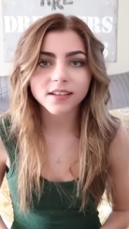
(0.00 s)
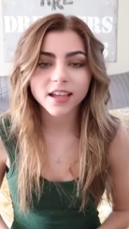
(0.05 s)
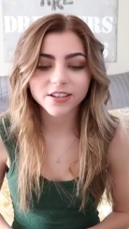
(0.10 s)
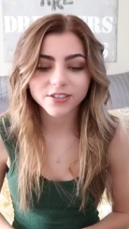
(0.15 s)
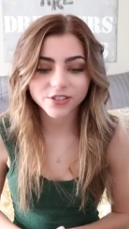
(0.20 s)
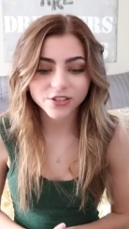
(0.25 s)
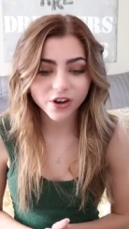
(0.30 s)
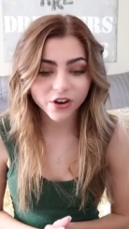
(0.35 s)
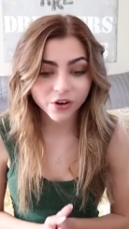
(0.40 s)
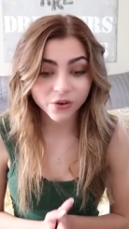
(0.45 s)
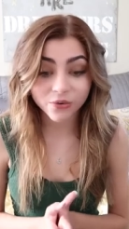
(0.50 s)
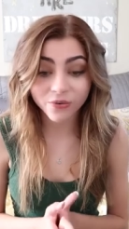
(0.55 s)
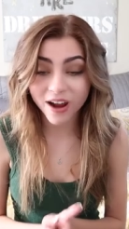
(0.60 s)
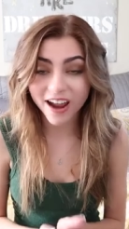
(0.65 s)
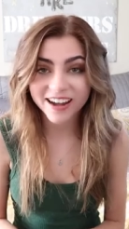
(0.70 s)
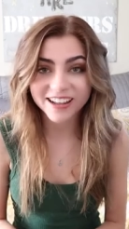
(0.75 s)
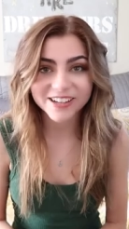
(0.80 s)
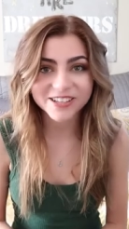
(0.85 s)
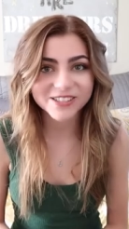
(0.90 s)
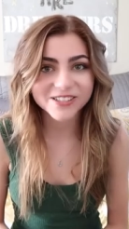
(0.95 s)
I started
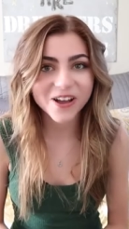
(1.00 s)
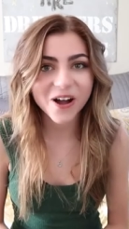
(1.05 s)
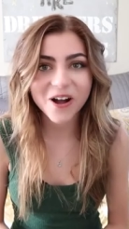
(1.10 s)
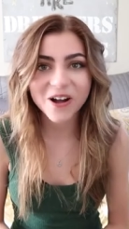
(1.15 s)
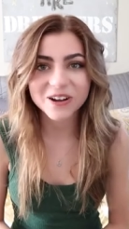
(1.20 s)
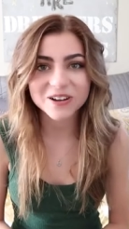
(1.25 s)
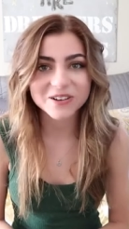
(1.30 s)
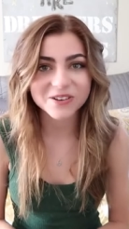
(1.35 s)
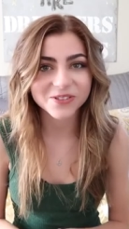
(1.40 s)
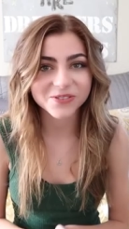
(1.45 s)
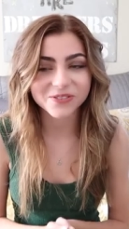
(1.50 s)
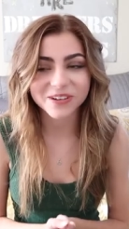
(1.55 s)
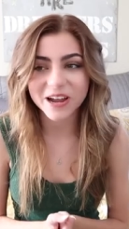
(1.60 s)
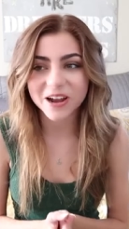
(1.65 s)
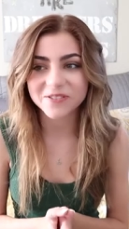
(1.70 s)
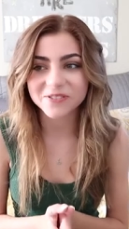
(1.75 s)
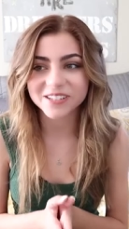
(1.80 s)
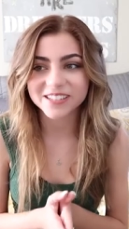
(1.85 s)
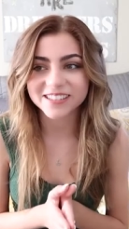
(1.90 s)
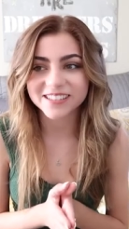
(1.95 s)
writing songs when
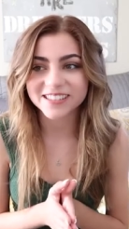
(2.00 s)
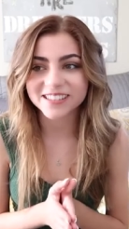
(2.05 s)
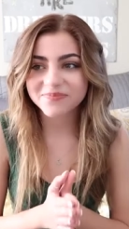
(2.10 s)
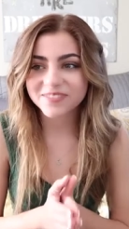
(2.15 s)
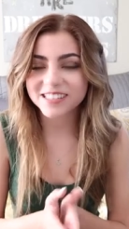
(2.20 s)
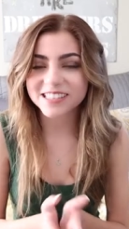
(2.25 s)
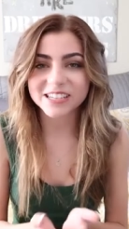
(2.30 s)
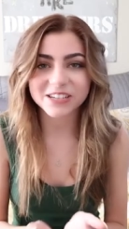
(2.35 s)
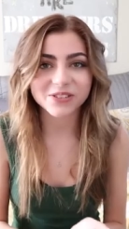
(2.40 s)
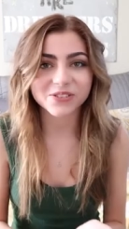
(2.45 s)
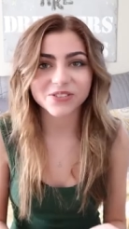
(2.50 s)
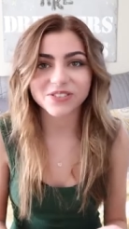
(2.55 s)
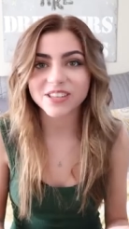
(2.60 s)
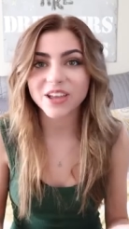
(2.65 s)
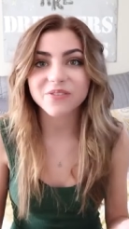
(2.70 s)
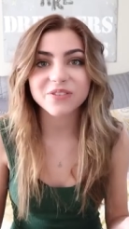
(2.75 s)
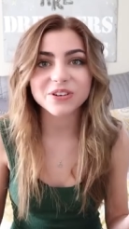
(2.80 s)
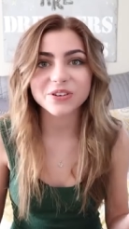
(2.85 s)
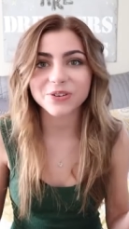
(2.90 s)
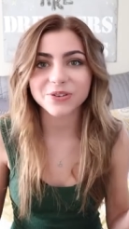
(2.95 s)
I was six or
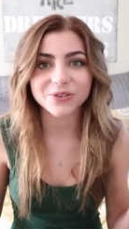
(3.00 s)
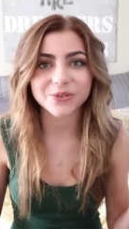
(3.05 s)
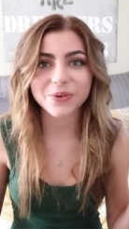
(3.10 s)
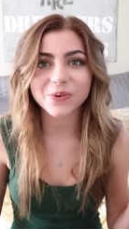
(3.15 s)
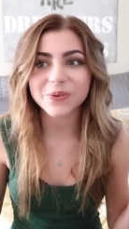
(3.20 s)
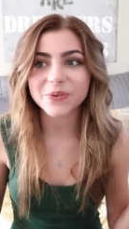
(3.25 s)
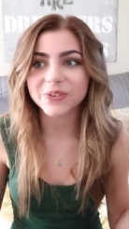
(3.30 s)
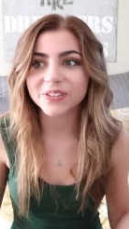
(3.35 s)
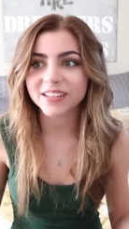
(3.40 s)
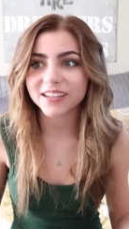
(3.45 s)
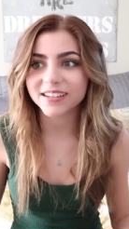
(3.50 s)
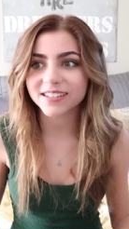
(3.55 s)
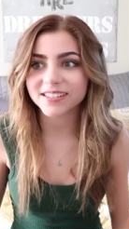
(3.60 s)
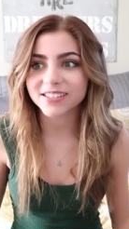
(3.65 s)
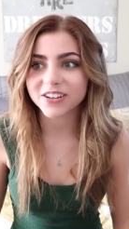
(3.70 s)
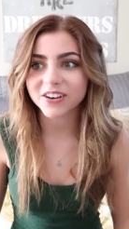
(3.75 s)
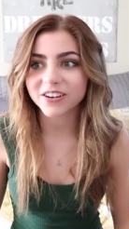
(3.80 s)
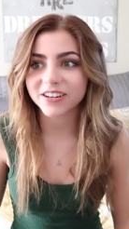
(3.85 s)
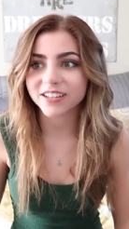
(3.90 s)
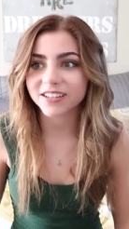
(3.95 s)
seven years old. I
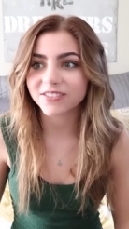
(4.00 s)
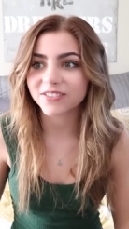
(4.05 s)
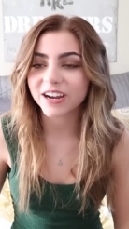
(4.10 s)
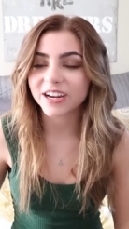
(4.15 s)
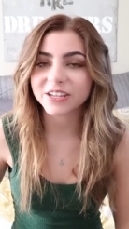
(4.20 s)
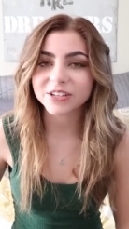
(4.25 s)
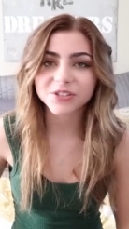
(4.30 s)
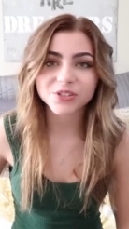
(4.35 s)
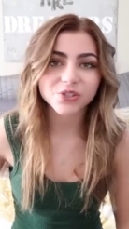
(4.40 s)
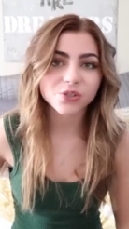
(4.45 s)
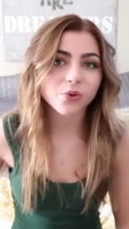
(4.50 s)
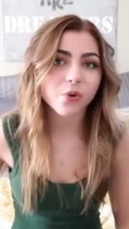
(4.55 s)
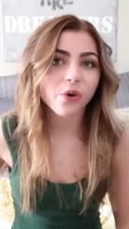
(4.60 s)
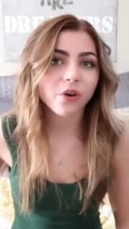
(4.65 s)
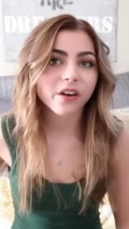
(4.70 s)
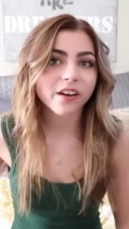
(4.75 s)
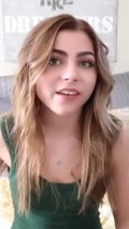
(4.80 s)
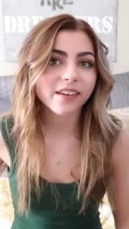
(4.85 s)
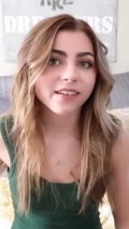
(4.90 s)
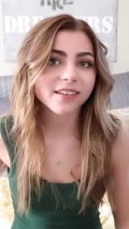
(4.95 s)
started writing
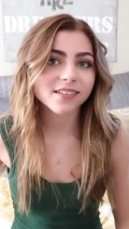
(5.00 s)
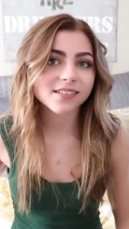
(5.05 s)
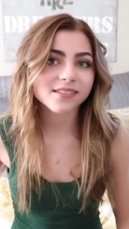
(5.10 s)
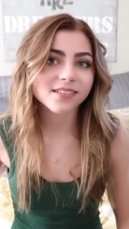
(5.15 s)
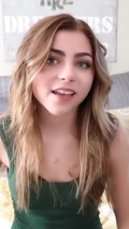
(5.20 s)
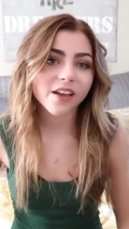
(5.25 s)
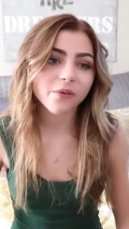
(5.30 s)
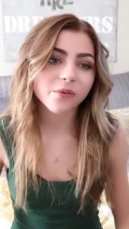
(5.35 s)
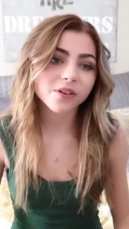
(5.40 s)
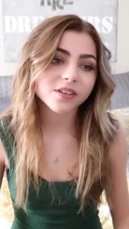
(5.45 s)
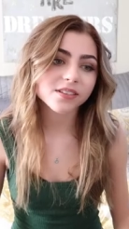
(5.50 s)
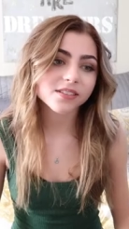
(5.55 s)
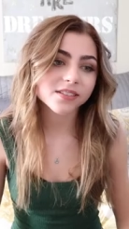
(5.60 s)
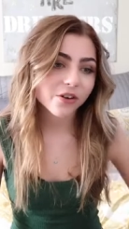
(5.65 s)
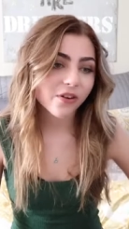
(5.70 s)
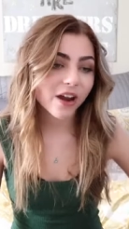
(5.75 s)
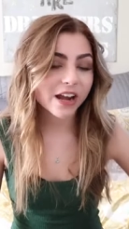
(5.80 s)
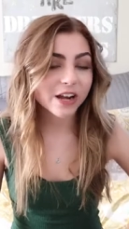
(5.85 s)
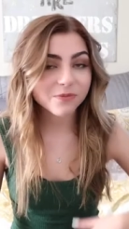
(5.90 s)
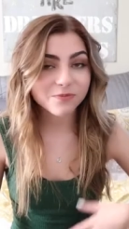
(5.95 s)
stories. I
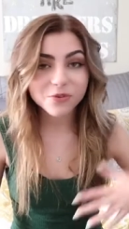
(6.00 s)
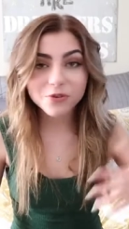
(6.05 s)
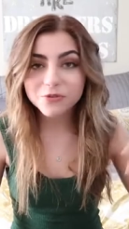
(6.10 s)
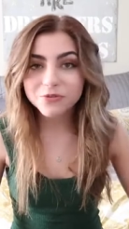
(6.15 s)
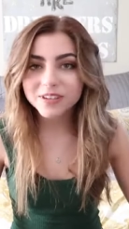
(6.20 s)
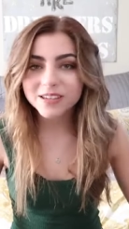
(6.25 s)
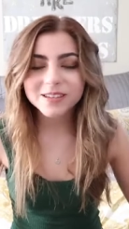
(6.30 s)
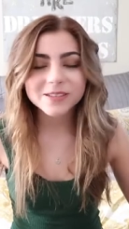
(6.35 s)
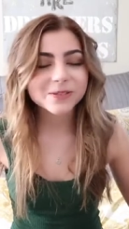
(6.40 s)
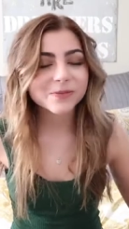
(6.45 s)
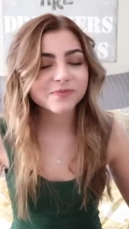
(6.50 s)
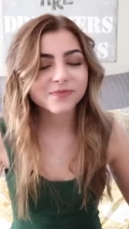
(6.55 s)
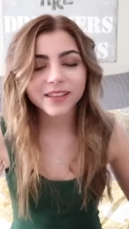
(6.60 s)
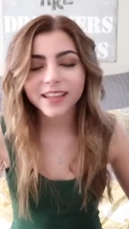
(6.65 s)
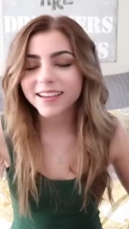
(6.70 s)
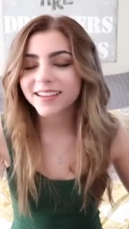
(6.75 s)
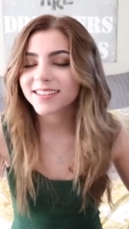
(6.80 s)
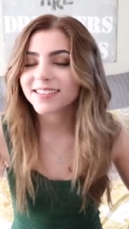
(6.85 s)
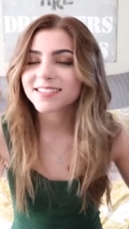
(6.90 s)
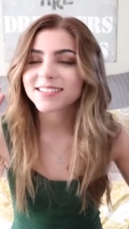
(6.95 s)
was writing movies and
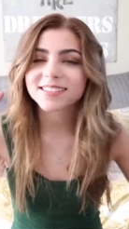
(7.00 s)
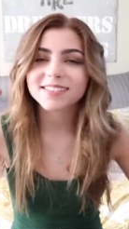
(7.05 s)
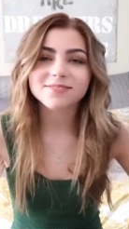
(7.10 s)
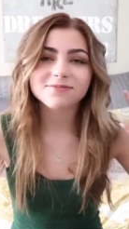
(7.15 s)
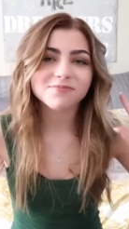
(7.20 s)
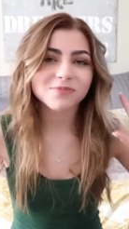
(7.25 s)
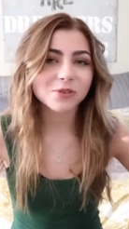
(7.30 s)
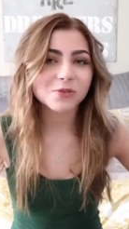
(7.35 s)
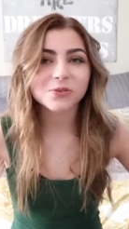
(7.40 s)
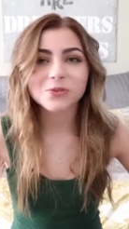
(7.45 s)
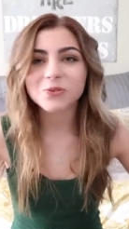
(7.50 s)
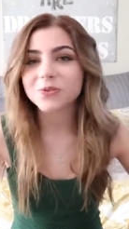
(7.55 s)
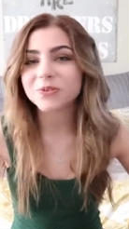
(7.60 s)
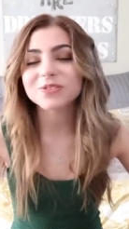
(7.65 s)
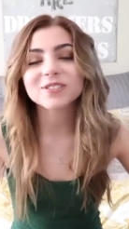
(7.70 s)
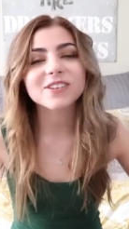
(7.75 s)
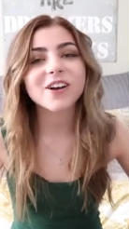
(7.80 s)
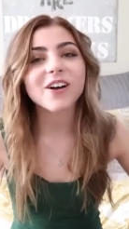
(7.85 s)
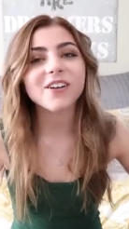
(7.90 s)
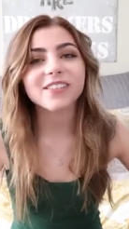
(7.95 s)
plays and
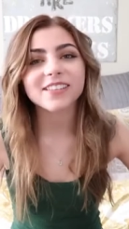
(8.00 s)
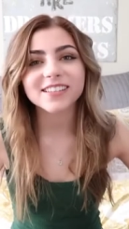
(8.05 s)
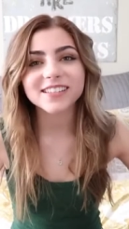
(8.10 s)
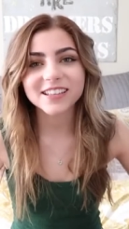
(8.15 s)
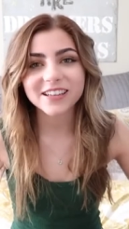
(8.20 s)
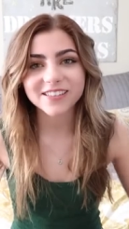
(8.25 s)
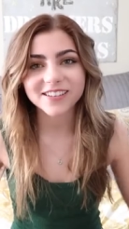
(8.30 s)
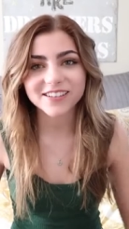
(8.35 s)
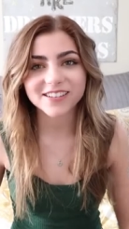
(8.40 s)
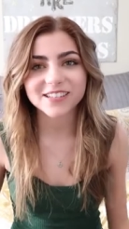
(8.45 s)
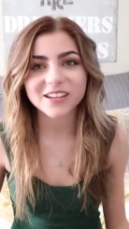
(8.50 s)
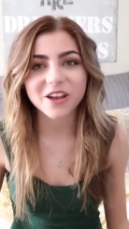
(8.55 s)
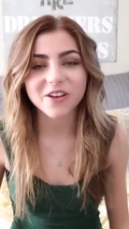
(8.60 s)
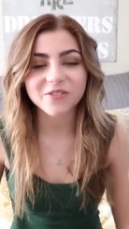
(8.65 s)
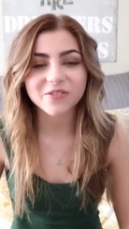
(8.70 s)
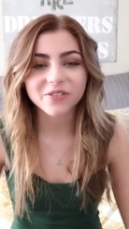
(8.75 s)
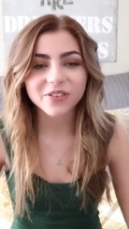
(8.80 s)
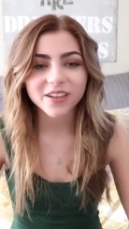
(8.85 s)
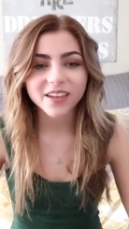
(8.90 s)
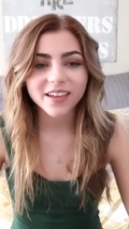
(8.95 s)
musicals and all this other
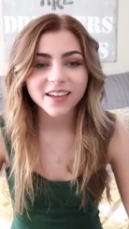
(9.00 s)
stuff